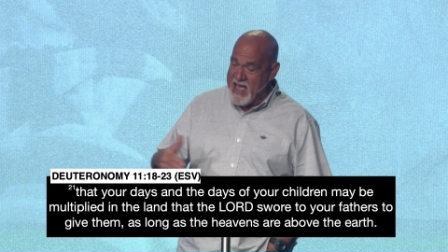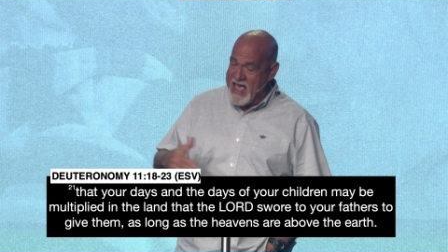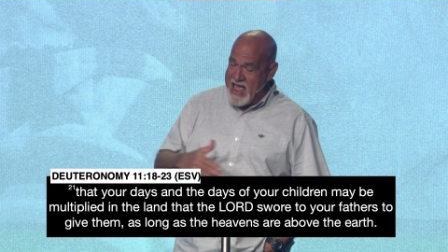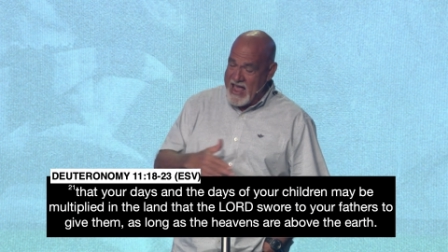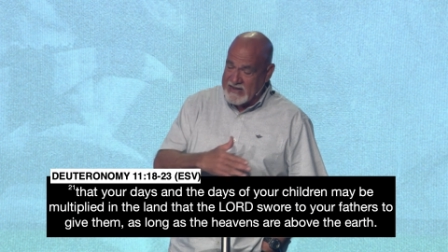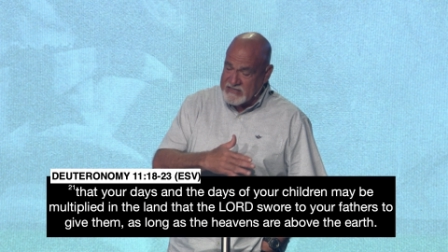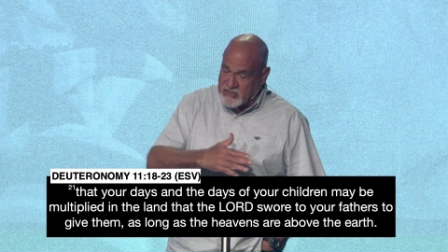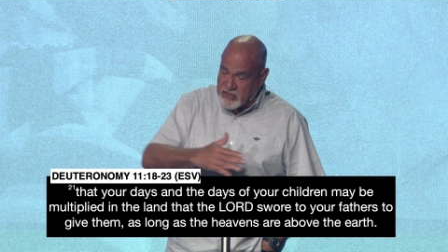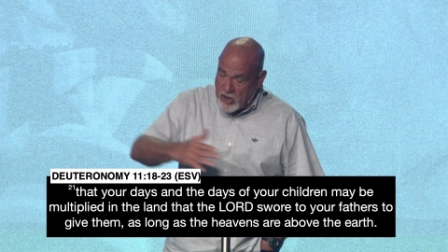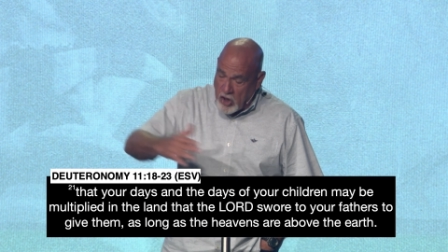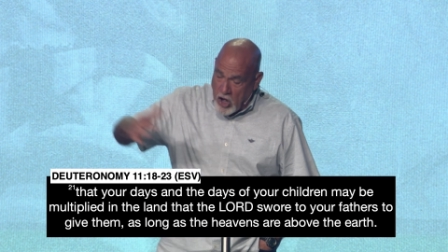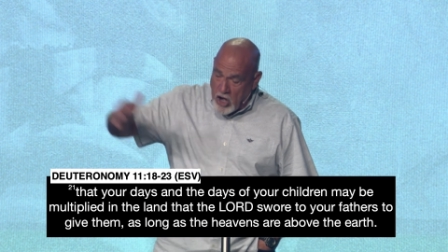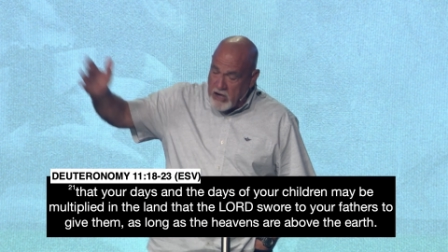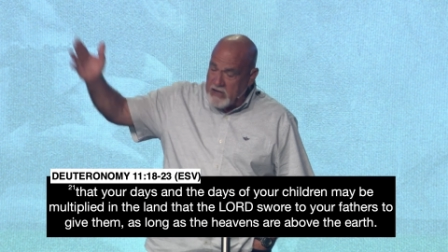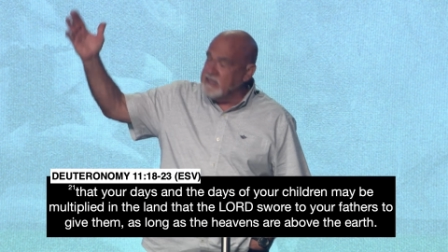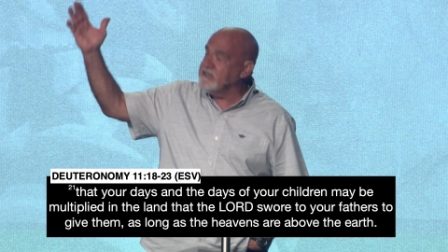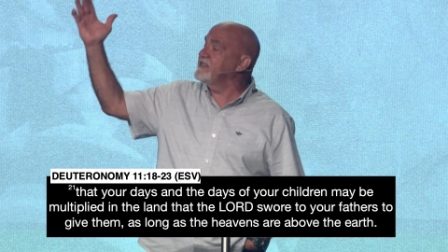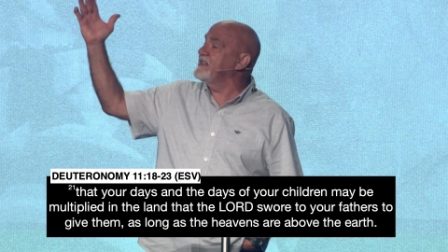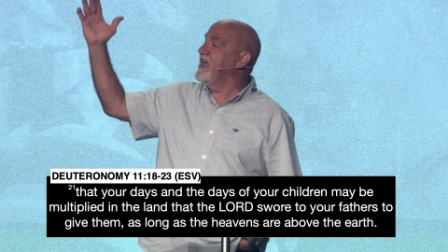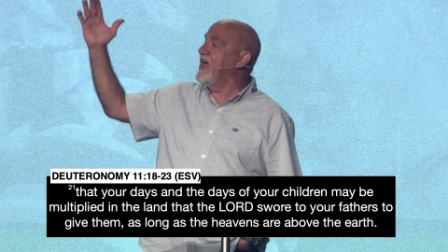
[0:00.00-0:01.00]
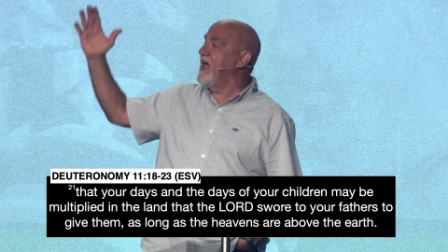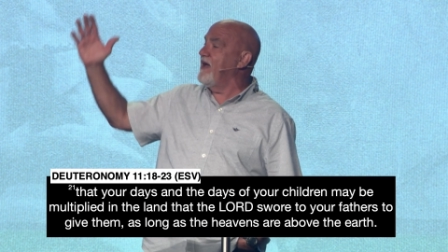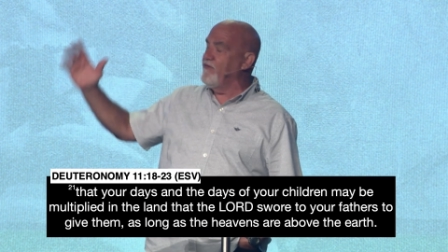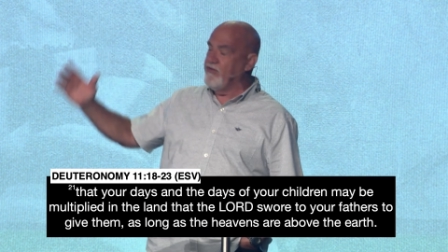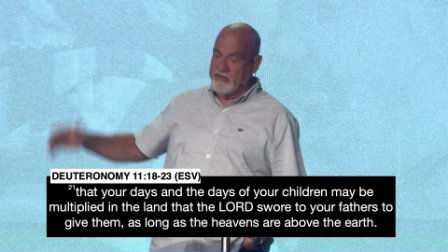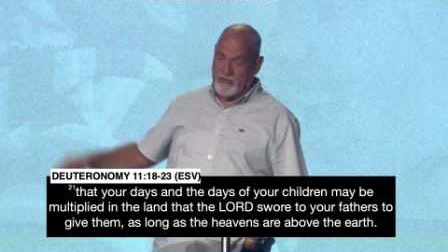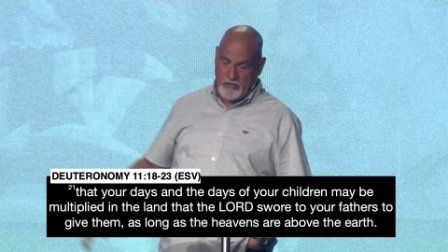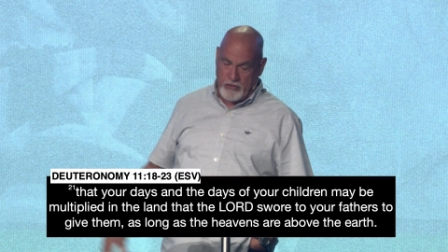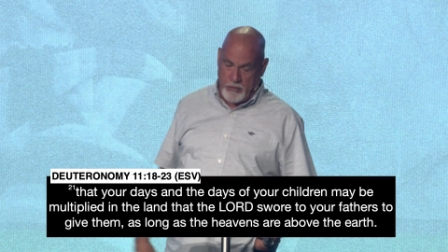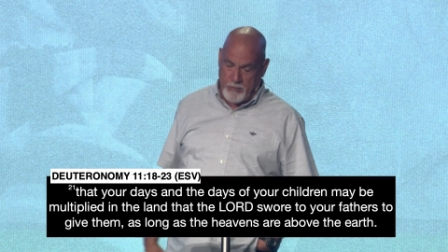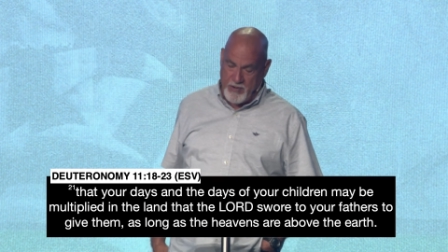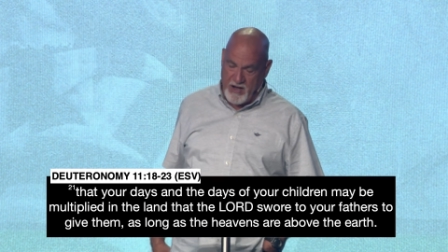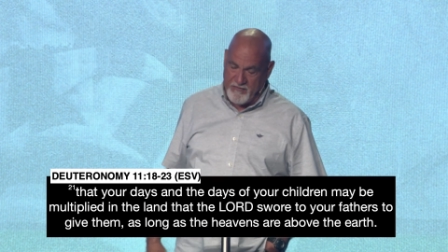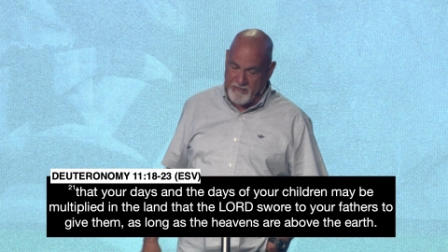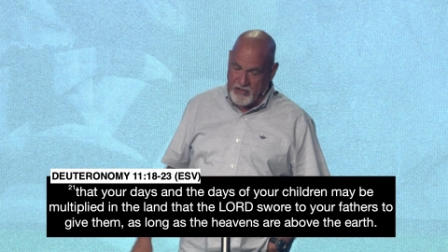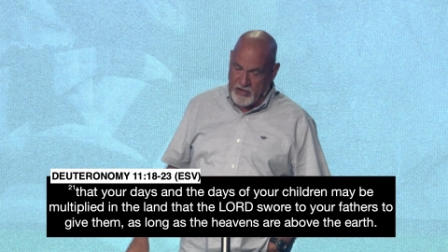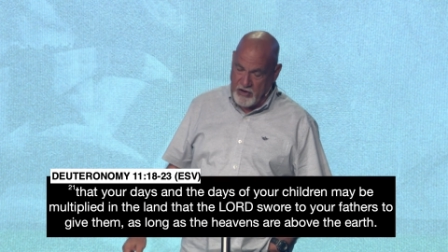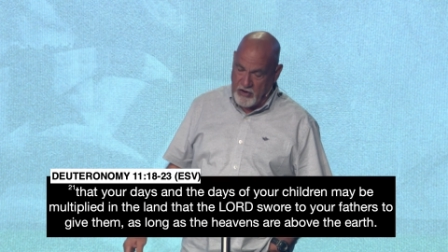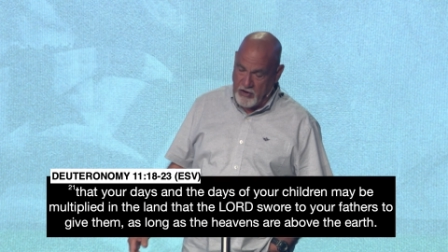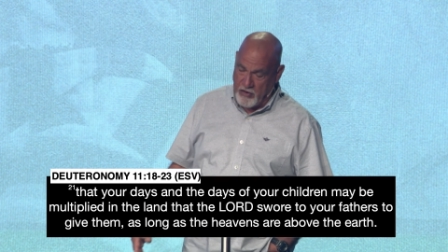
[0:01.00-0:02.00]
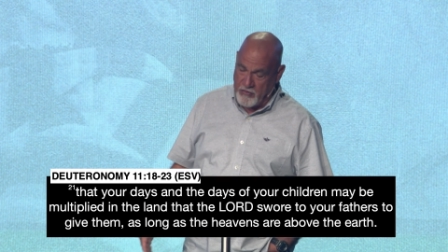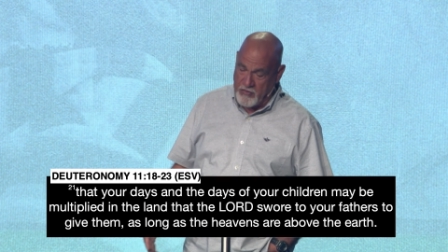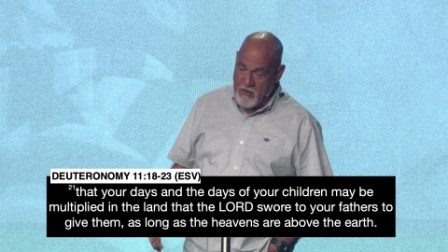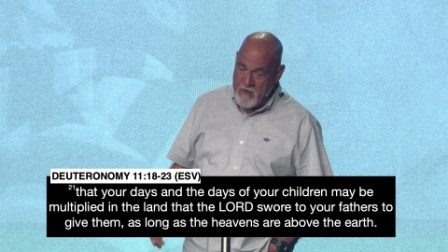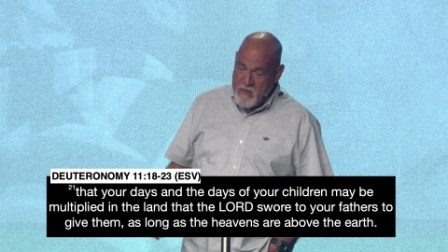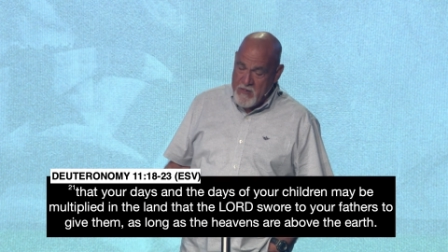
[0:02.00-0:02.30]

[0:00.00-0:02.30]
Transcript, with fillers: as long as the heavens are above the earth.